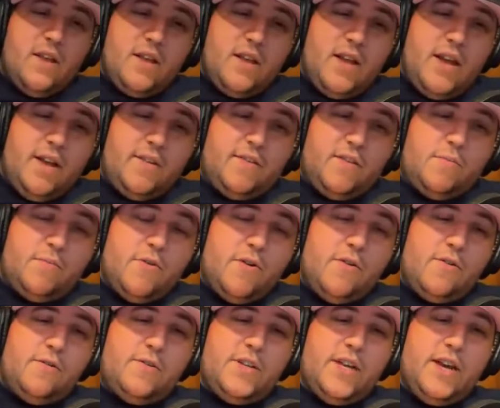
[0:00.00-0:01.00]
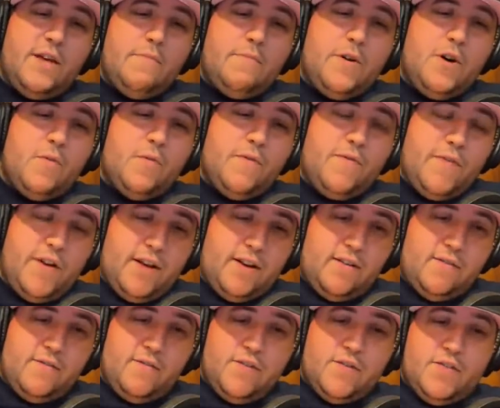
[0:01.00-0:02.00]
It's the prototype Boba Fett.
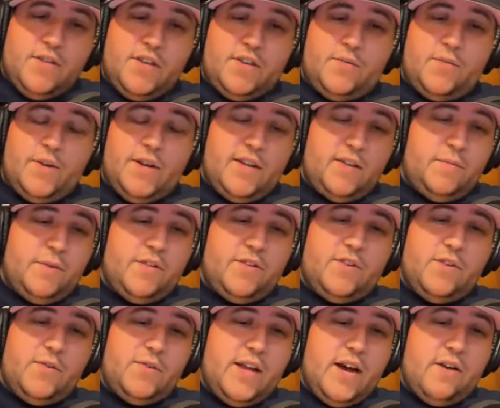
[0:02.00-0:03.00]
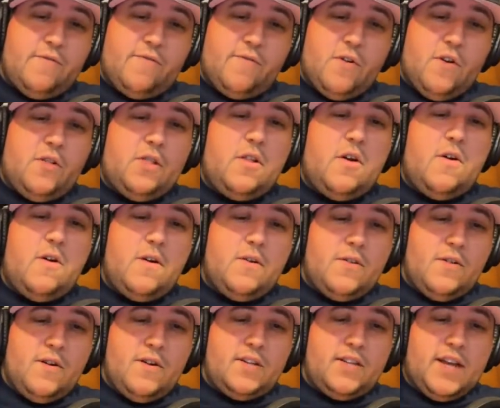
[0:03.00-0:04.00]
This one has been sold out for a long,
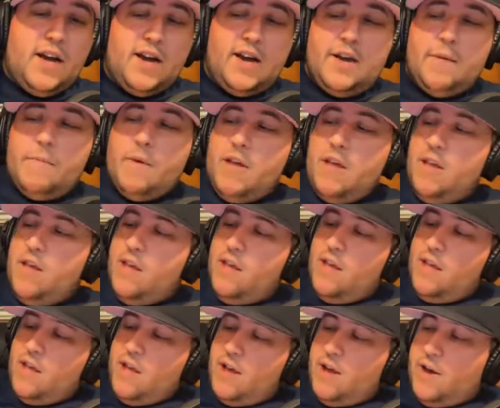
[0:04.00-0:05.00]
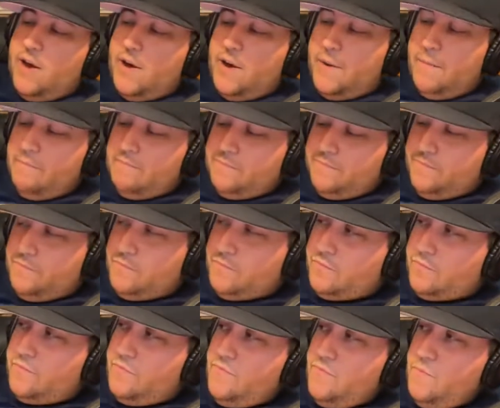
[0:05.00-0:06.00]
long time.
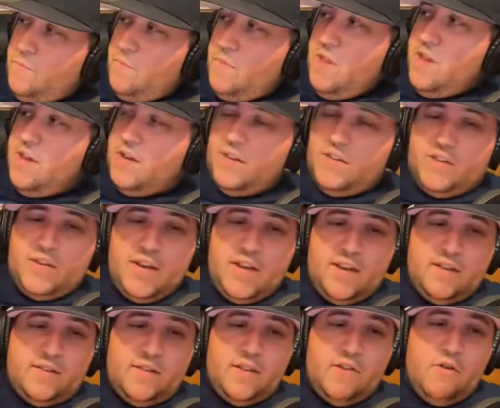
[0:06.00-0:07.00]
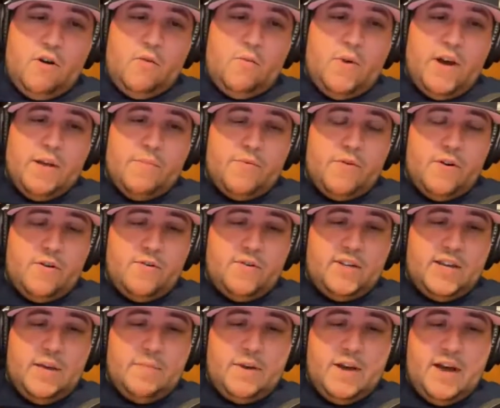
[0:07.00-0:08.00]
You can see he's in the all-white
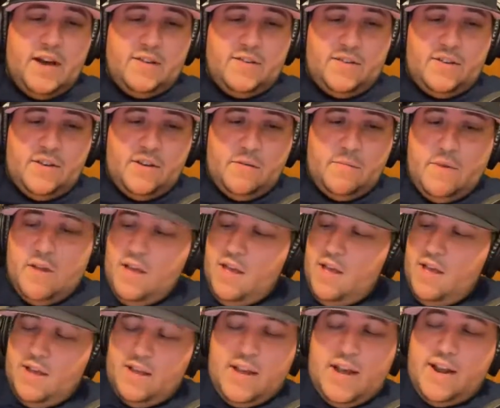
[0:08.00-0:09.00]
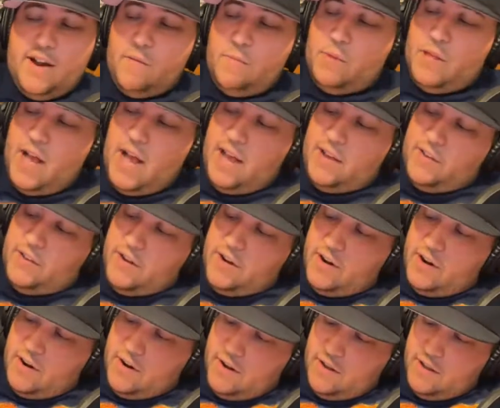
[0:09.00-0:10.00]
prototype costume, got your
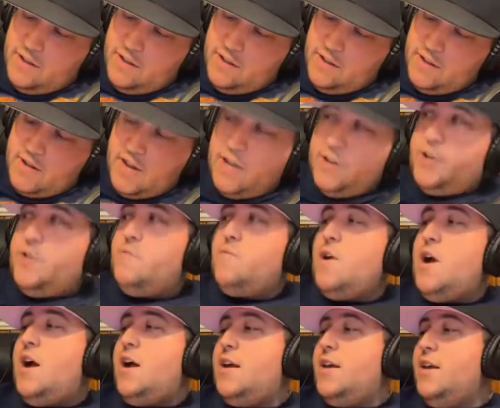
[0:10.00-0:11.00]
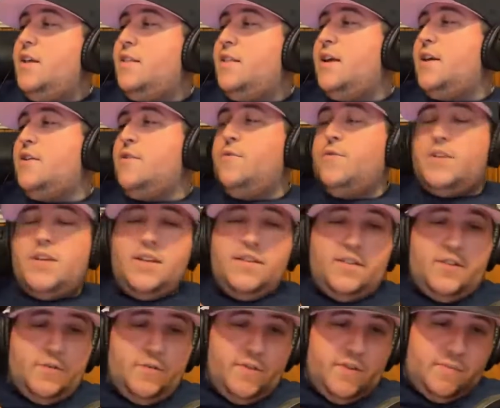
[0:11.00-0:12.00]
blaster, got your rocket that goes
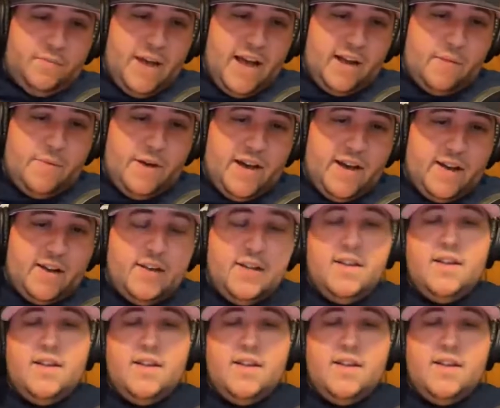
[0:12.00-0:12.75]
into his backpack,